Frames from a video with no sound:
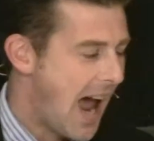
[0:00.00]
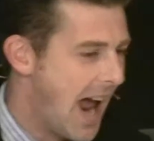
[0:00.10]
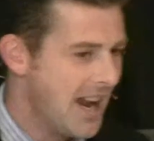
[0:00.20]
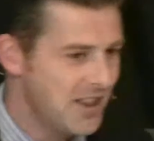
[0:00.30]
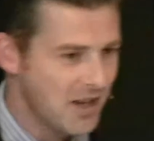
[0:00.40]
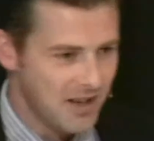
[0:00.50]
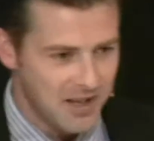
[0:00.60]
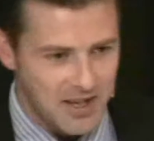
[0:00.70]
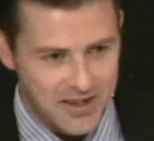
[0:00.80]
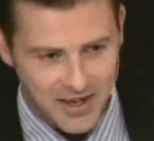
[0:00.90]
and
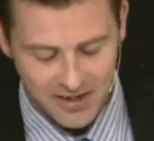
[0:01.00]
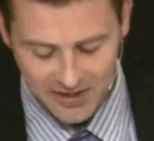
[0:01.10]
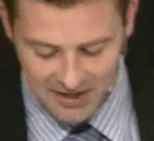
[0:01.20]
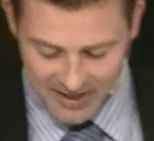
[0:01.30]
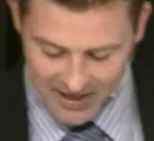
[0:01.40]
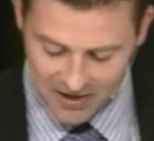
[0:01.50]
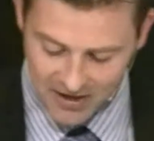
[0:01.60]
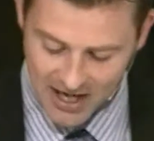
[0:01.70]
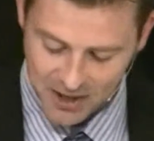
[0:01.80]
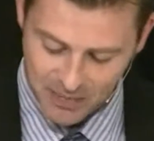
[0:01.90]
the, the, the
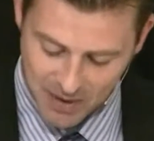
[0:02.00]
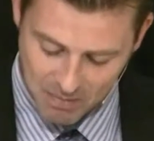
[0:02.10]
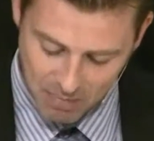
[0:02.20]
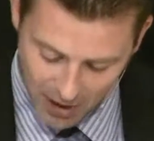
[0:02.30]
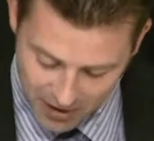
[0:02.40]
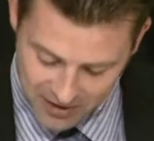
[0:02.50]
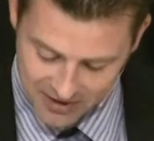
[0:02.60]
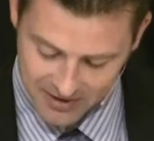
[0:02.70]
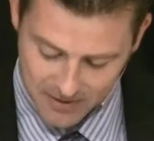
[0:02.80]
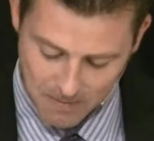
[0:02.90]
dinner has been
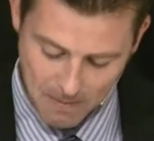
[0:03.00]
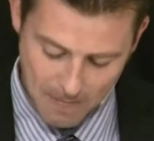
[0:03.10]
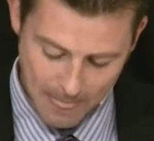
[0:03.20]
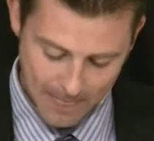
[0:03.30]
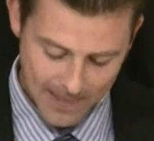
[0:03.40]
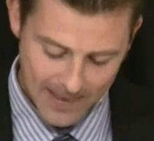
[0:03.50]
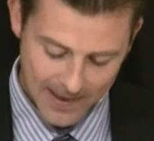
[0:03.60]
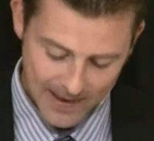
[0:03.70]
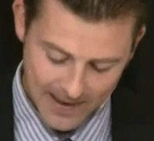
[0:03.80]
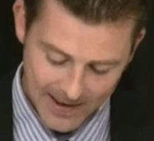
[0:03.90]
burned.
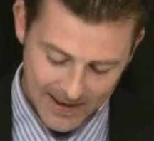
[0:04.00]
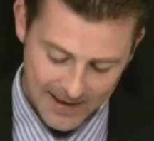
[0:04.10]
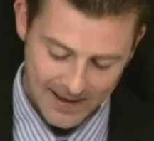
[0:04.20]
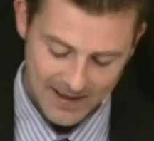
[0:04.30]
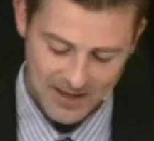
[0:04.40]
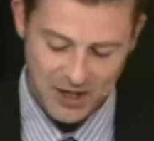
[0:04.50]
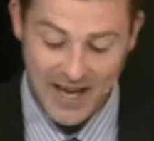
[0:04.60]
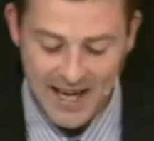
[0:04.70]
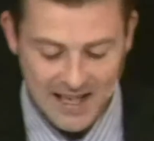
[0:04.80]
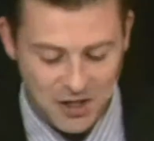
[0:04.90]
You
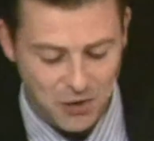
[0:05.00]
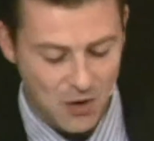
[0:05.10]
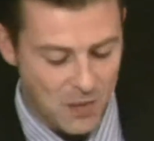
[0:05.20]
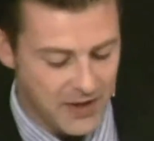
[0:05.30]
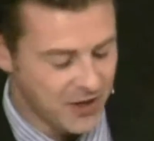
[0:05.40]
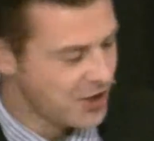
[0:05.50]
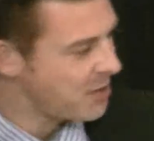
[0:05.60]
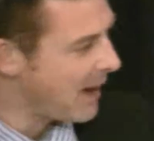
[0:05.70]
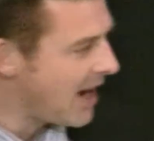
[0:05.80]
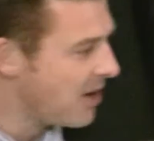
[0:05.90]
get into it with your
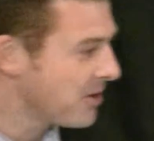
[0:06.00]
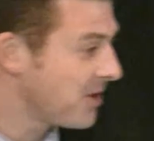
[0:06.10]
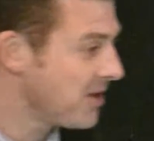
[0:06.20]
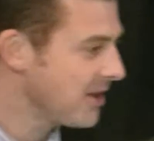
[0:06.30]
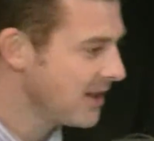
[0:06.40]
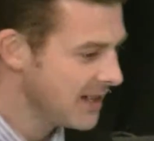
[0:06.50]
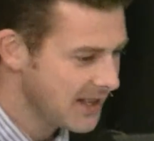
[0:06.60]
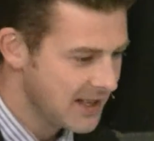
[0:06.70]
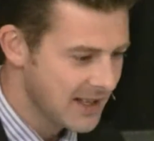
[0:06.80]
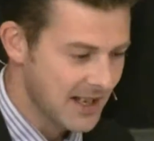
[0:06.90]
spouse.
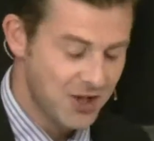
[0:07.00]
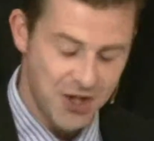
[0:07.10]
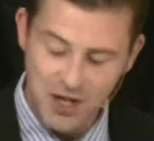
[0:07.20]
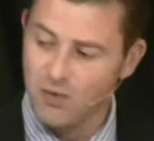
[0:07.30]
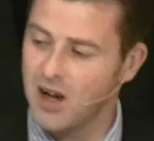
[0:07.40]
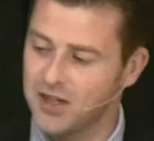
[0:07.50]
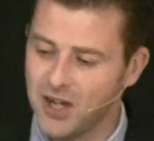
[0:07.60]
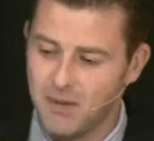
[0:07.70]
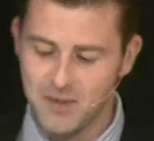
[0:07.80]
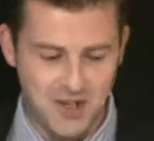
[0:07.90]
She runs
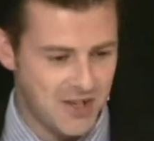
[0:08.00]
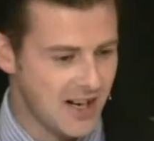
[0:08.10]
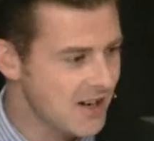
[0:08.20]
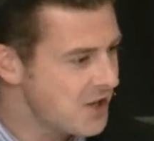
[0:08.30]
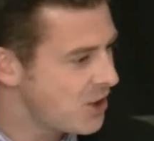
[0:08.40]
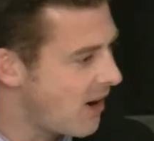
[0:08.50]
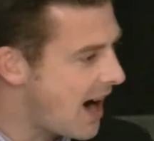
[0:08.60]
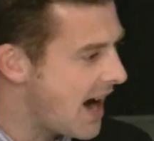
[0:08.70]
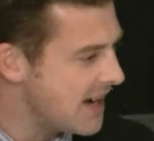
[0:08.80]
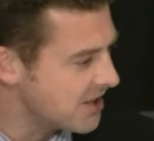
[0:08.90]
up the stairs
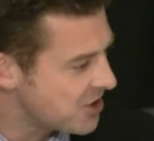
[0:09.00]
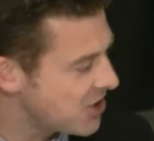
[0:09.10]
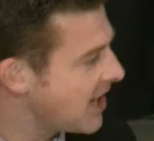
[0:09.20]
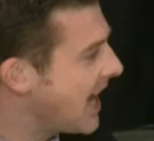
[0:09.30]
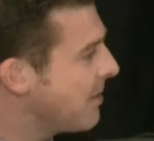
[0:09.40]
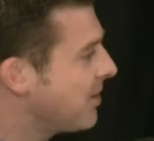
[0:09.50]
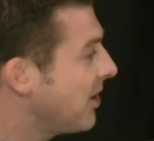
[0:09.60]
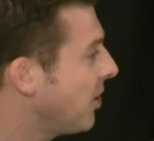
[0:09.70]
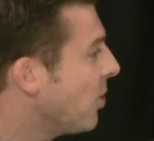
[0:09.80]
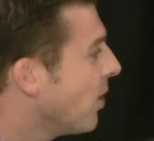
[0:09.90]
crying and slams
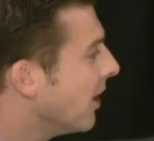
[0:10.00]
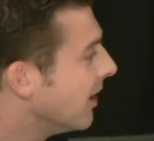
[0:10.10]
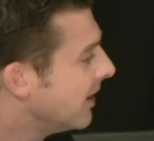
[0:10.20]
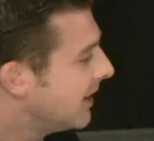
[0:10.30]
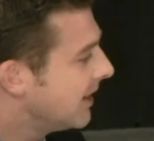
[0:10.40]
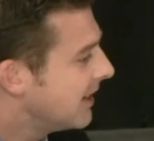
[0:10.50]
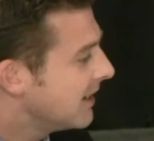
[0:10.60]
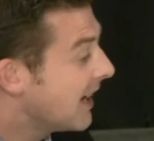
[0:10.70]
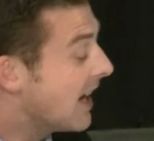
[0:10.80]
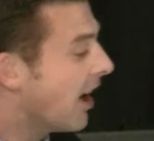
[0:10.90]
the door
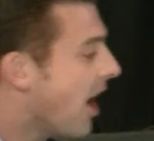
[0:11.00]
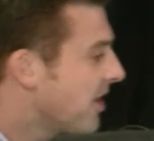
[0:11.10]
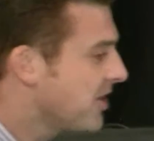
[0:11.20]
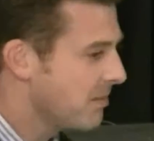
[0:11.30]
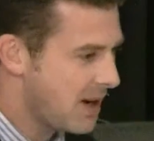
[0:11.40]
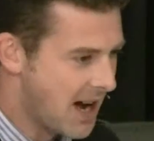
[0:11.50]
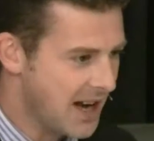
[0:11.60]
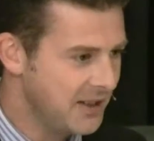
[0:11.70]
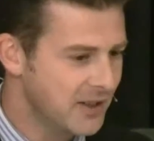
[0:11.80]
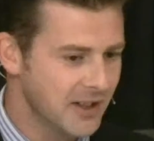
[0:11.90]
and locks it
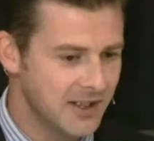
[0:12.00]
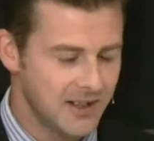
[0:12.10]
behind her.